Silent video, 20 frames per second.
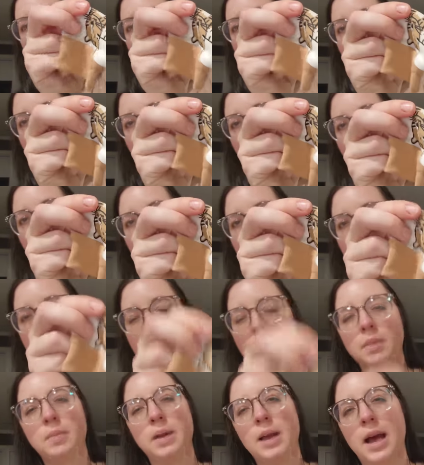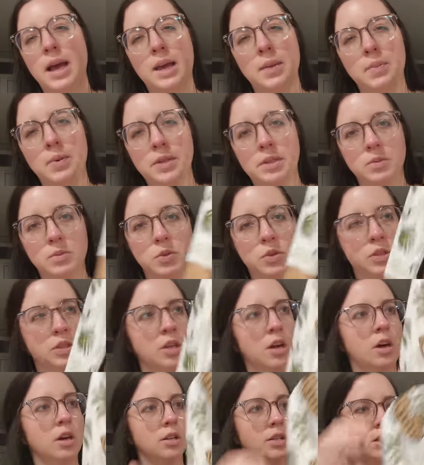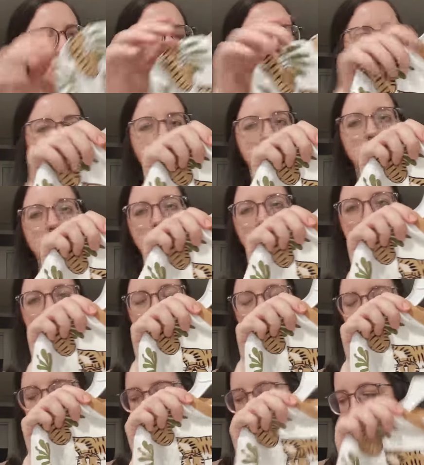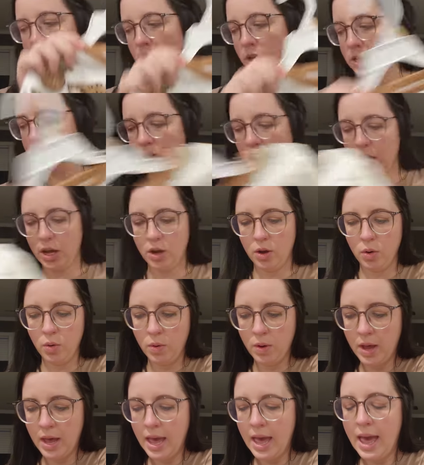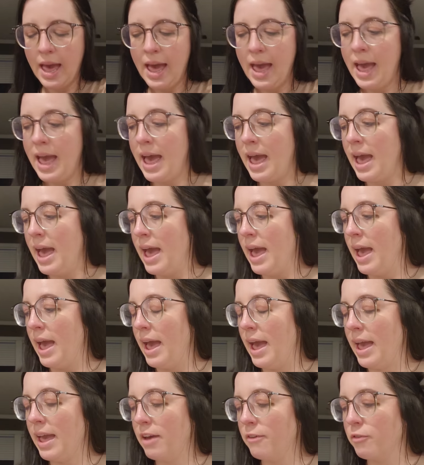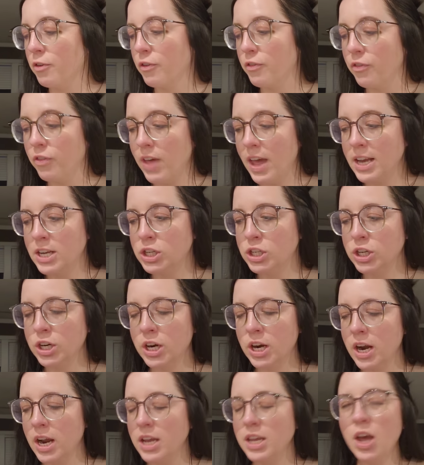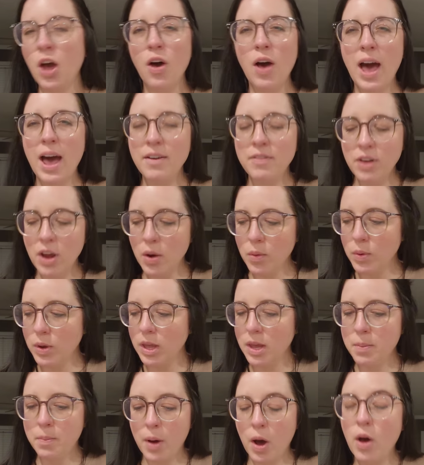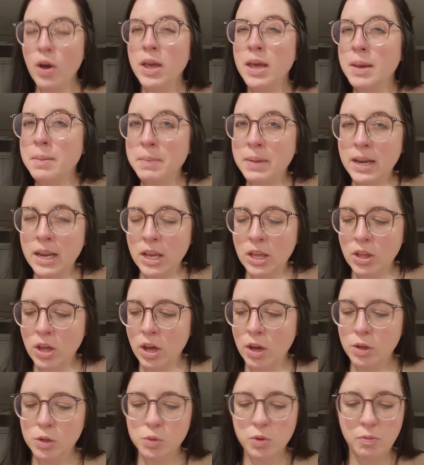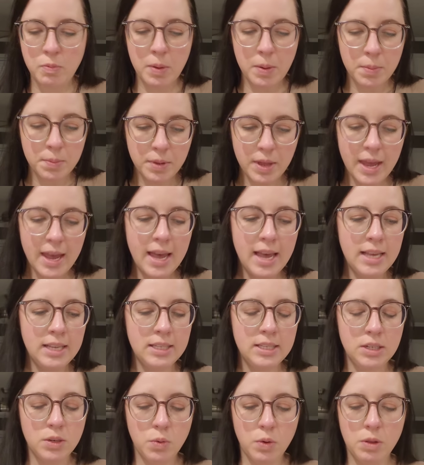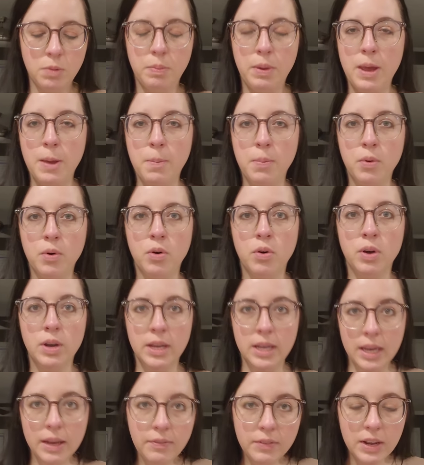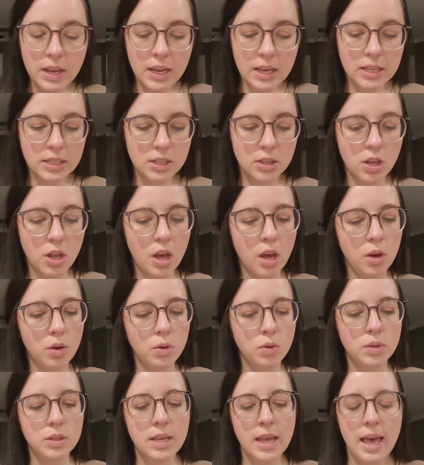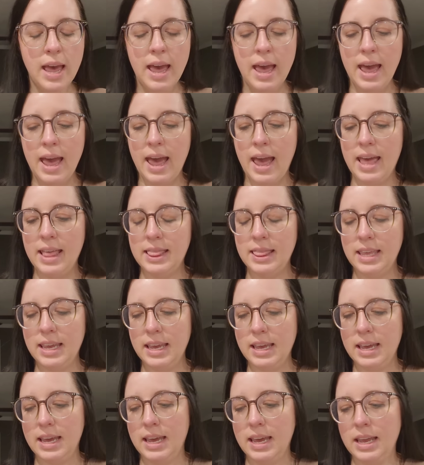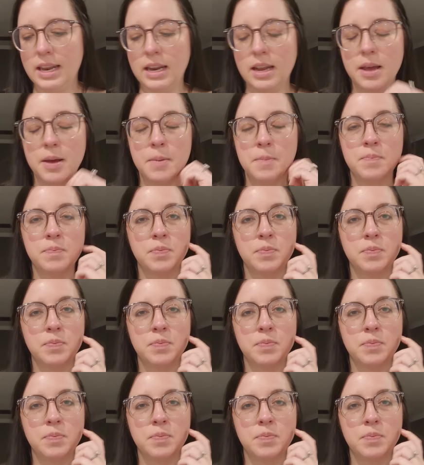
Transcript: are open, but I can put some little socks on him and he'll be good to go. And for Fletcher, y'all, I've not really bought him any clothes. We've been blessed with people gifting us clothes. And then